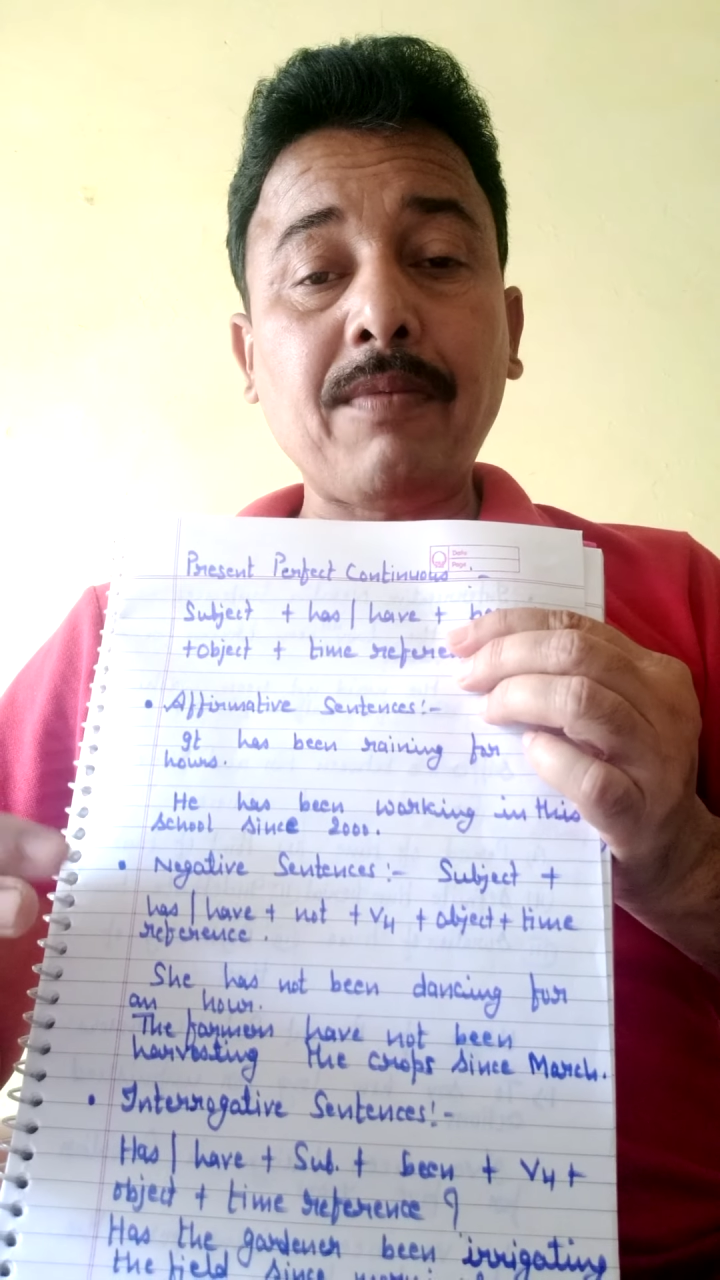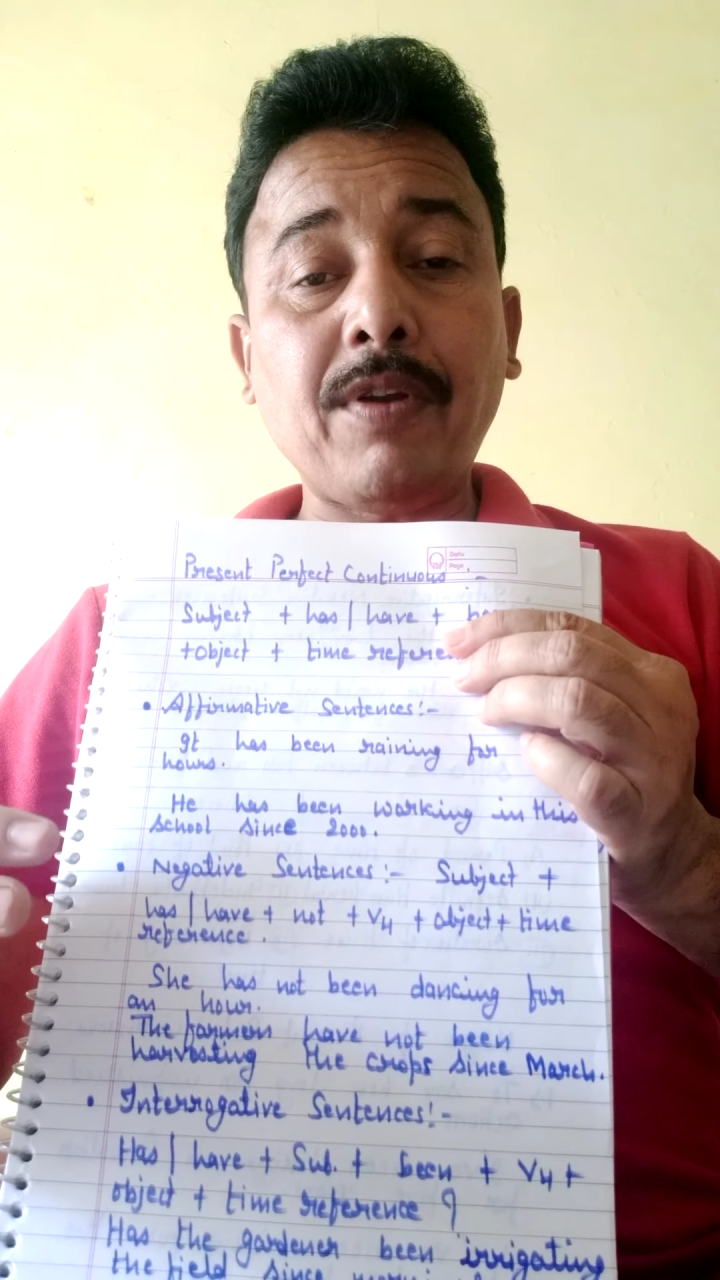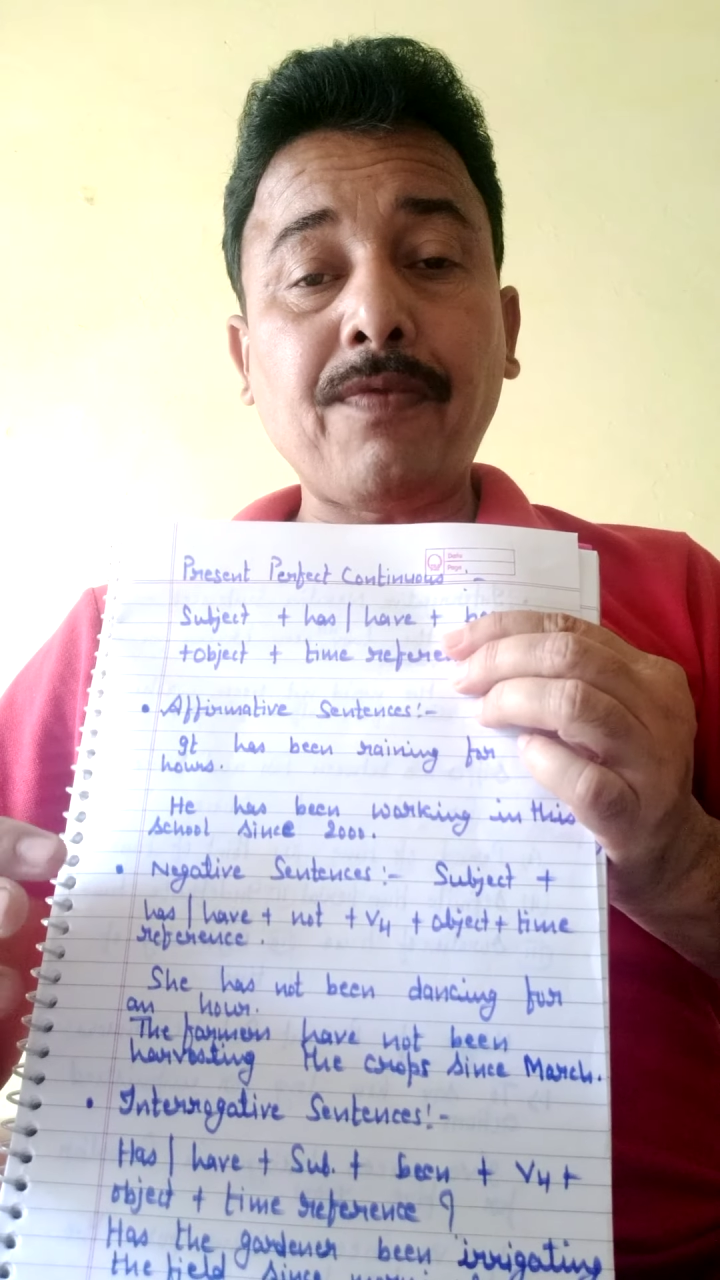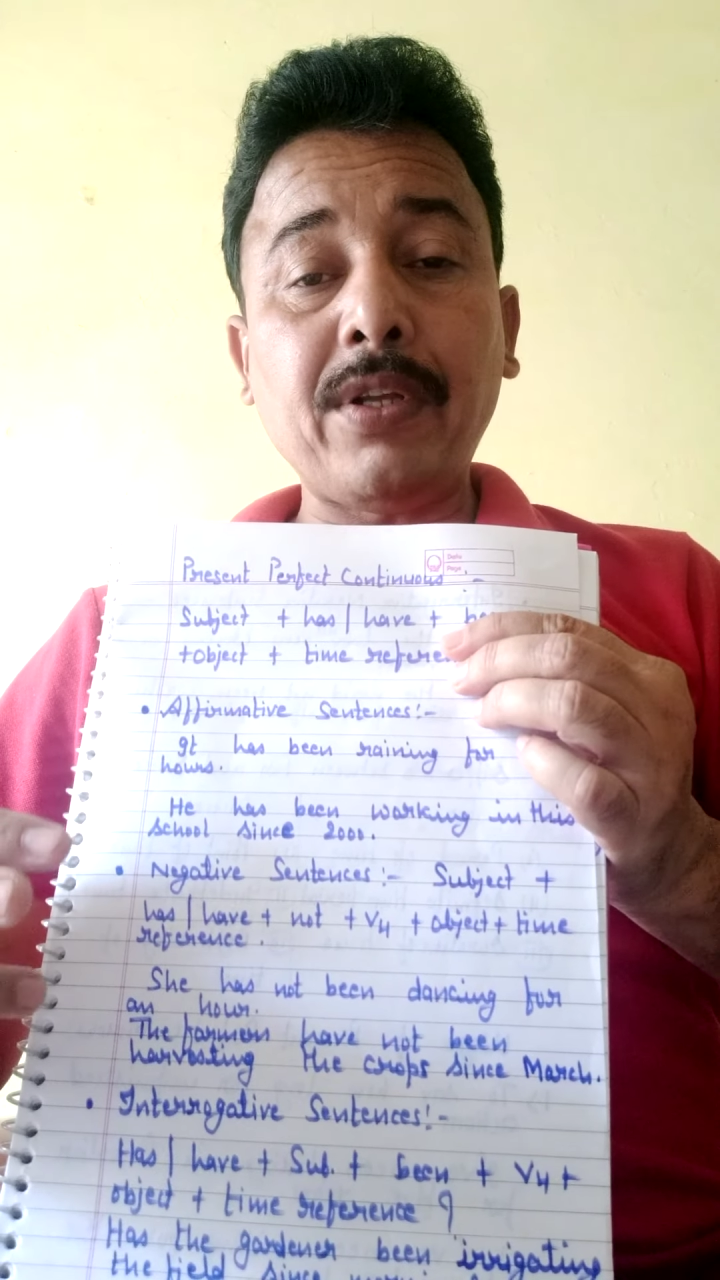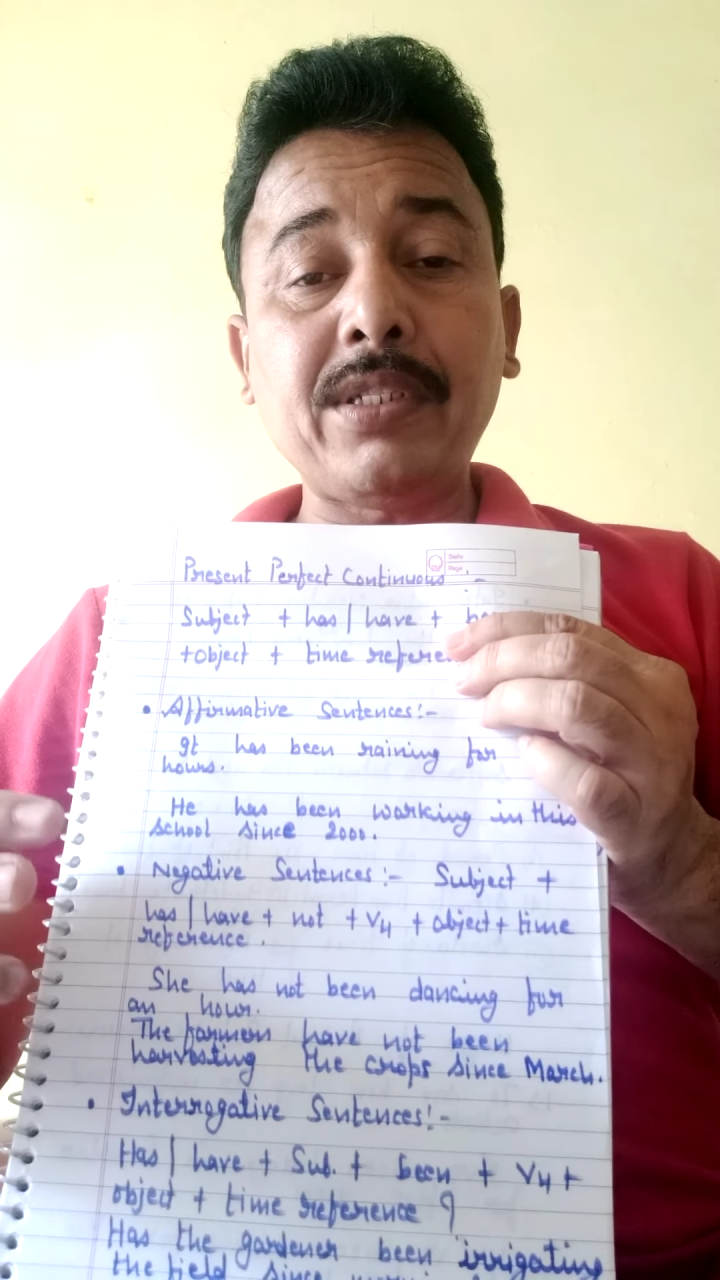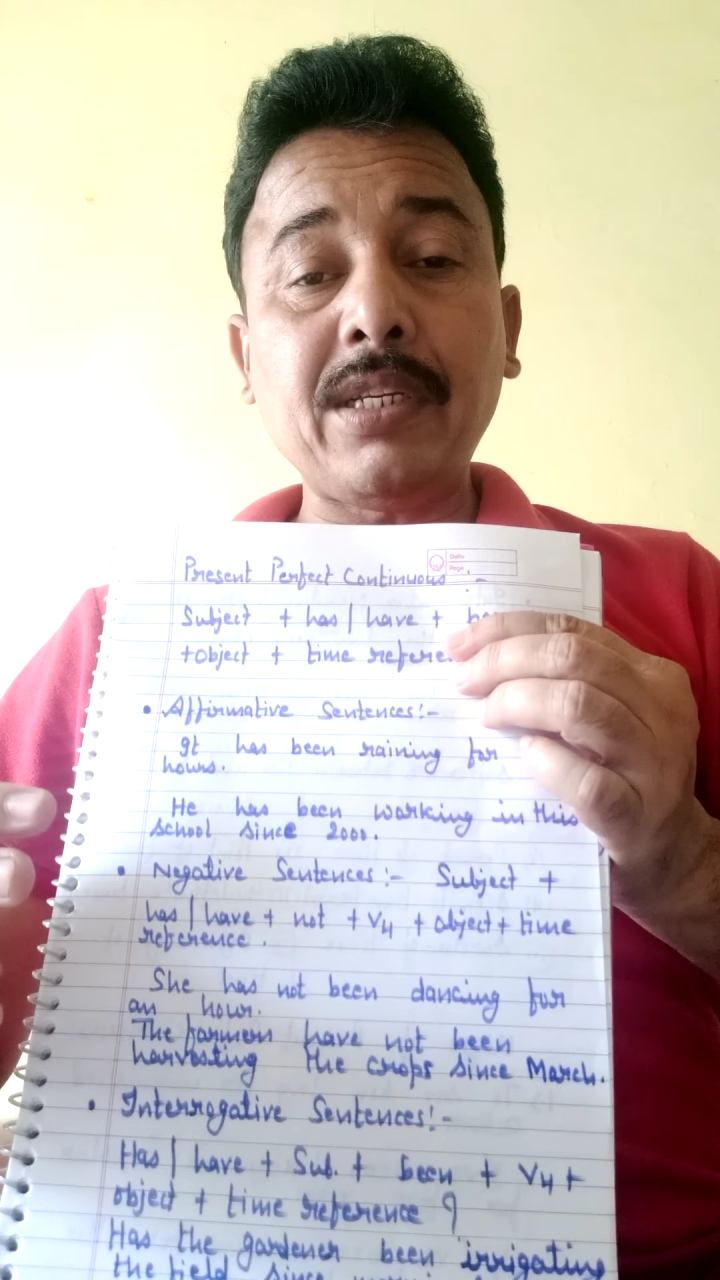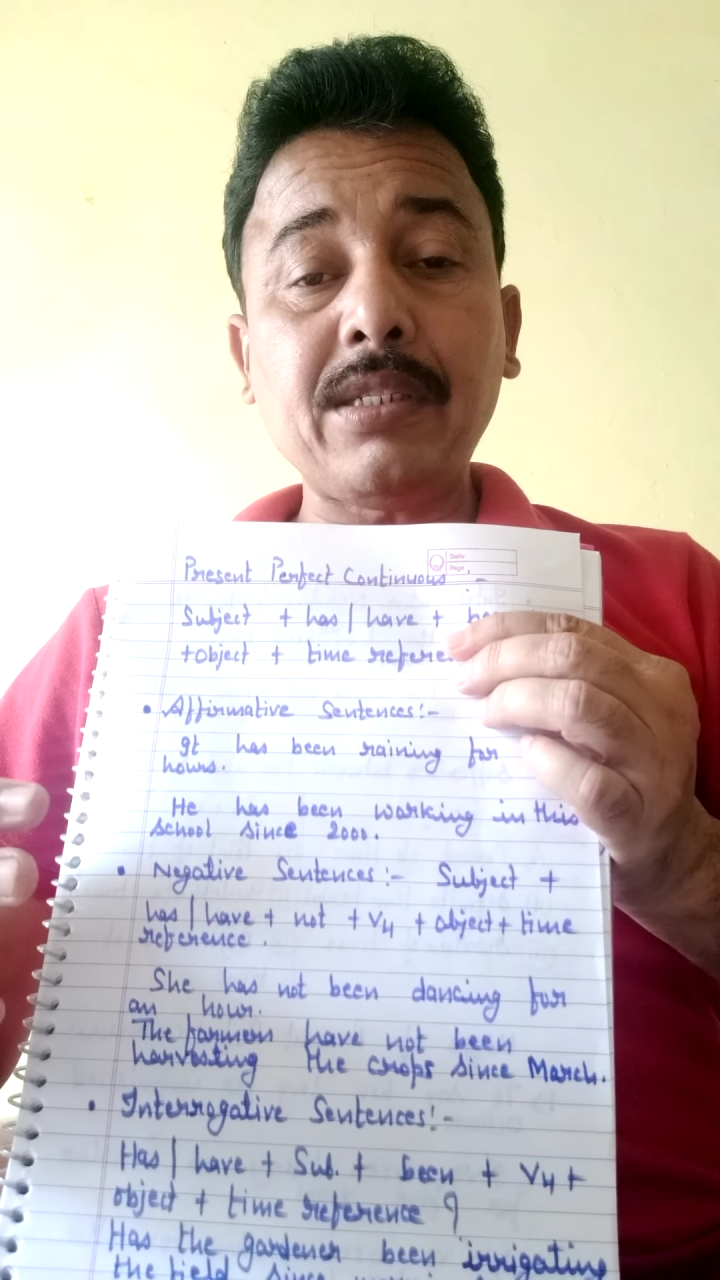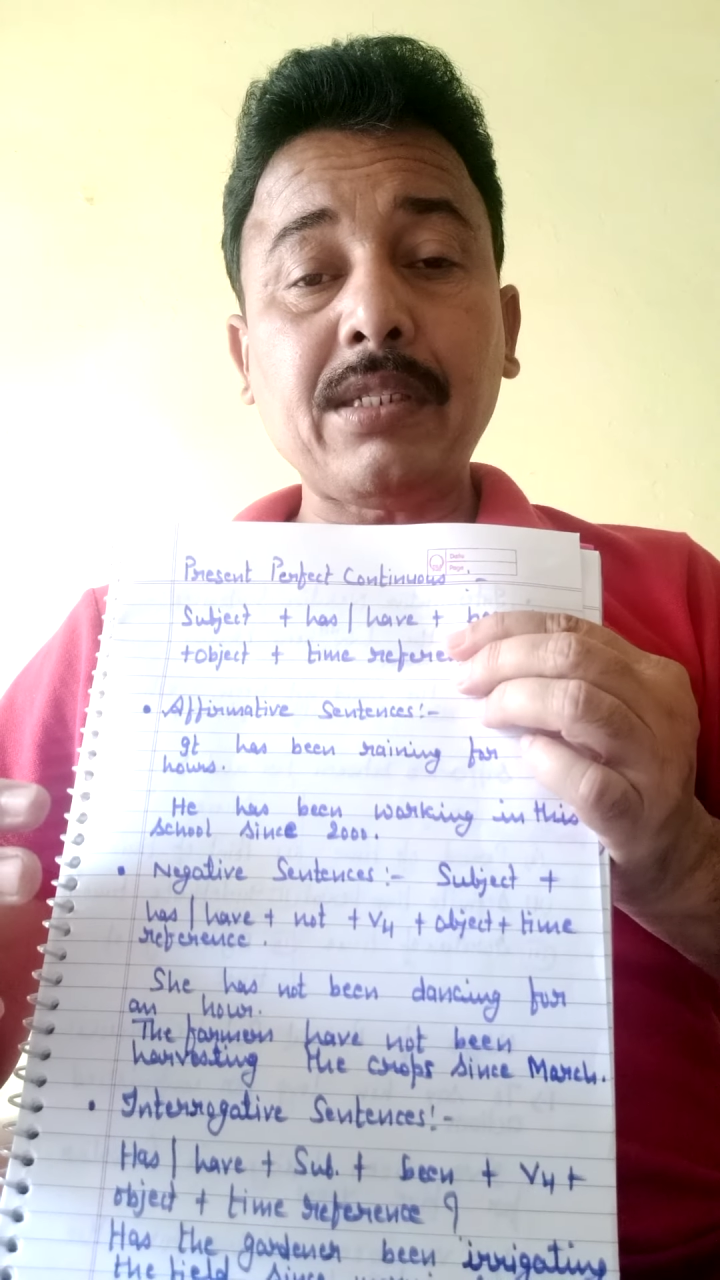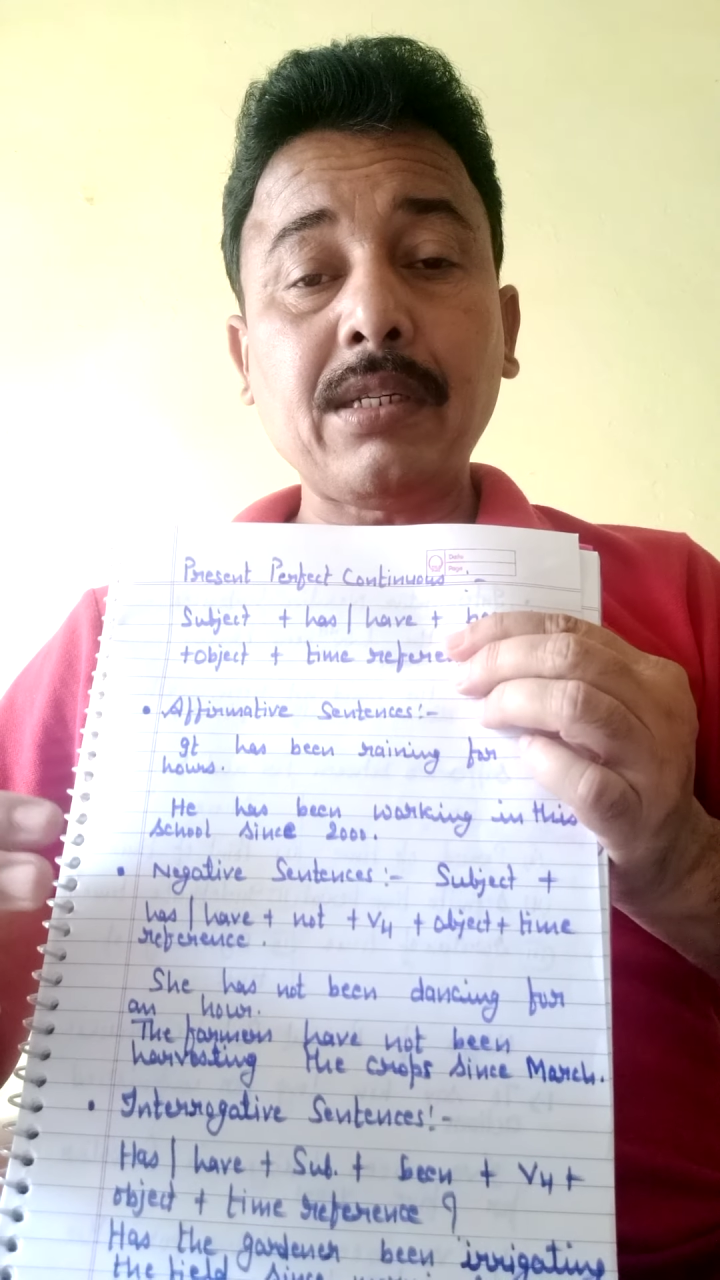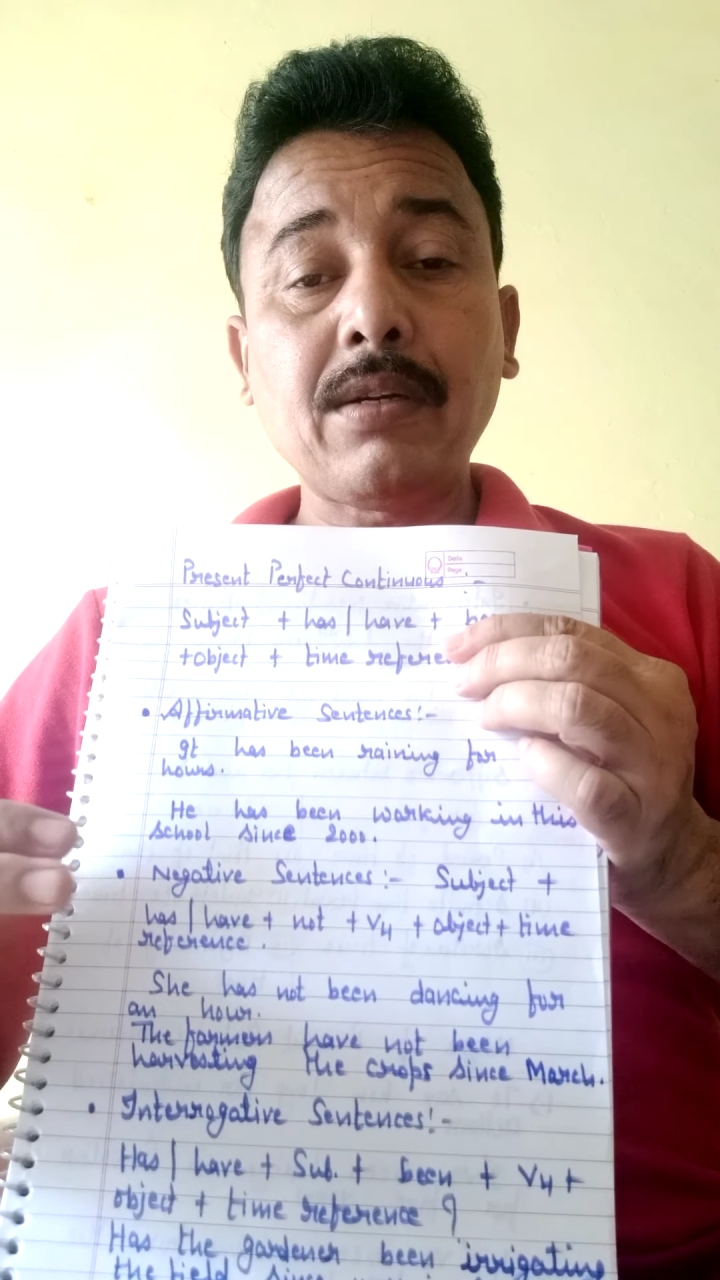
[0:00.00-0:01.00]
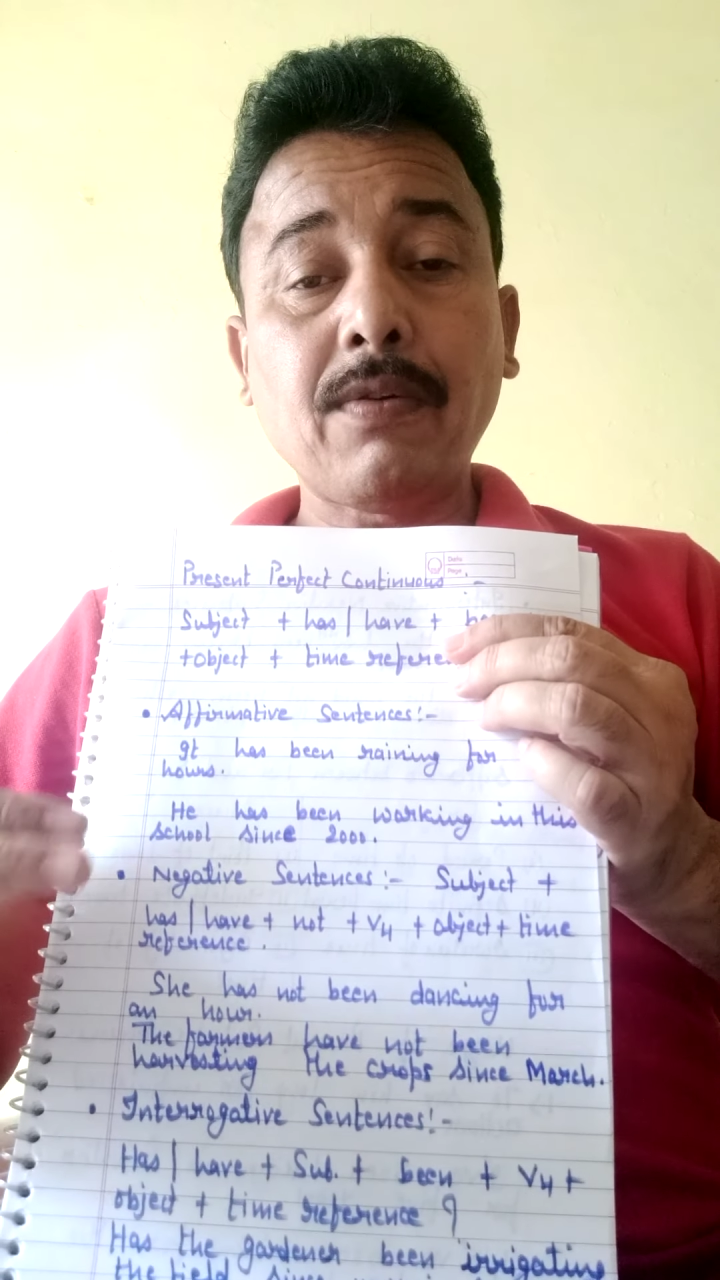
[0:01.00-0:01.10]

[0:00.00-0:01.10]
references